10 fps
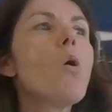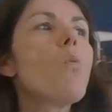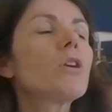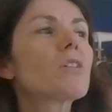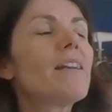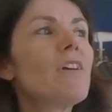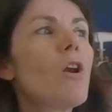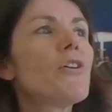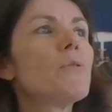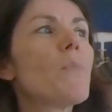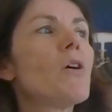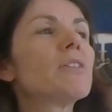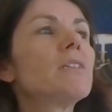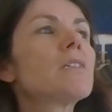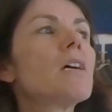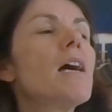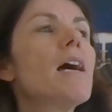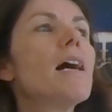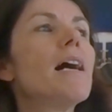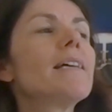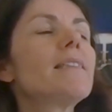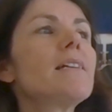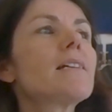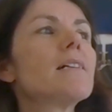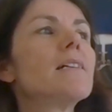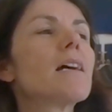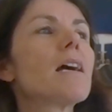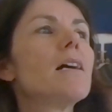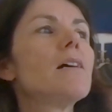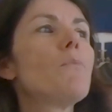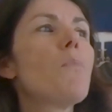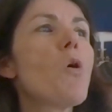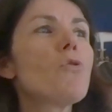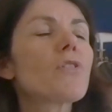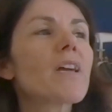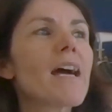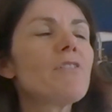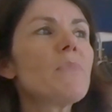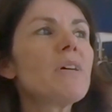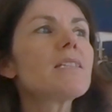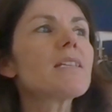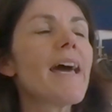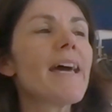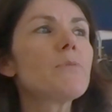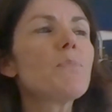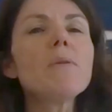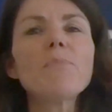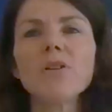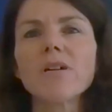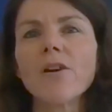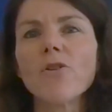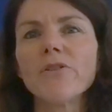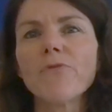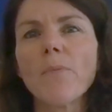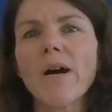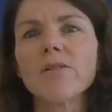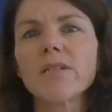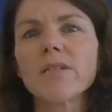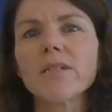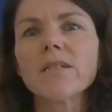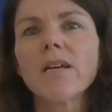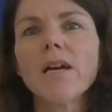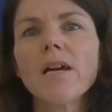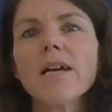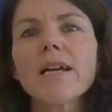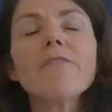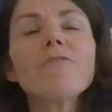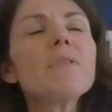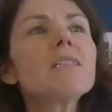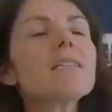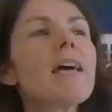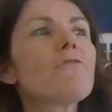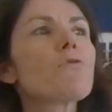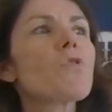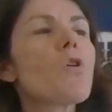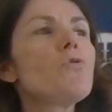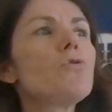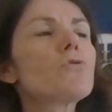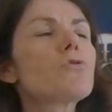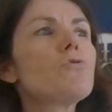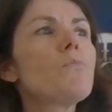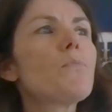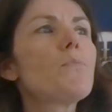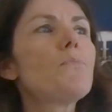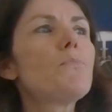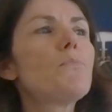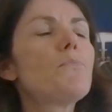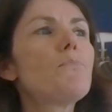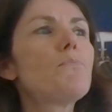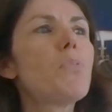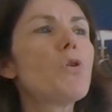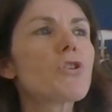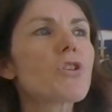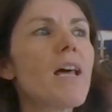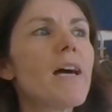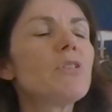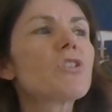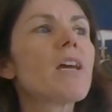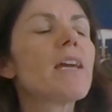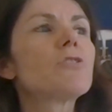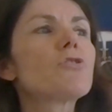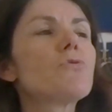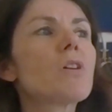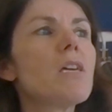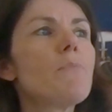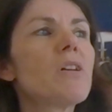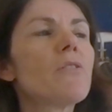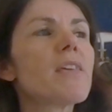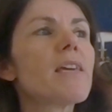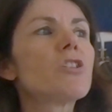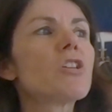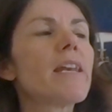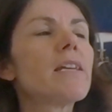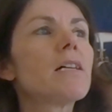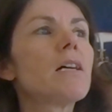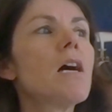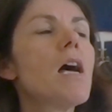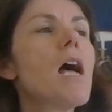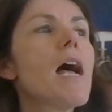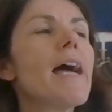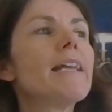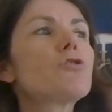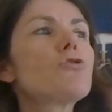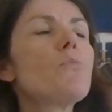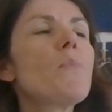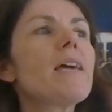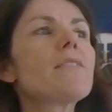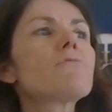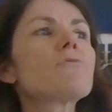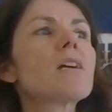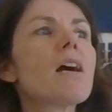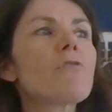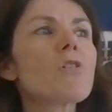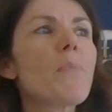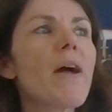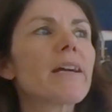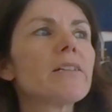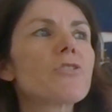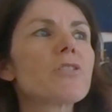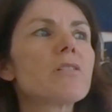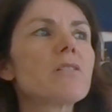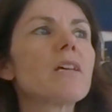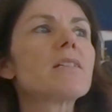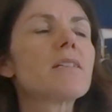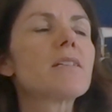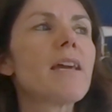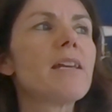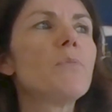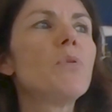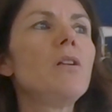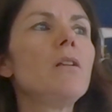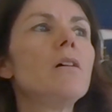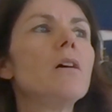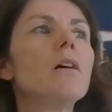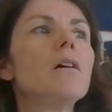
What can we learn about it? I think both governments and people can learn about it. Governments have a role to push climate change, to keep it on the agenda, and to make the recovery packages sustainable,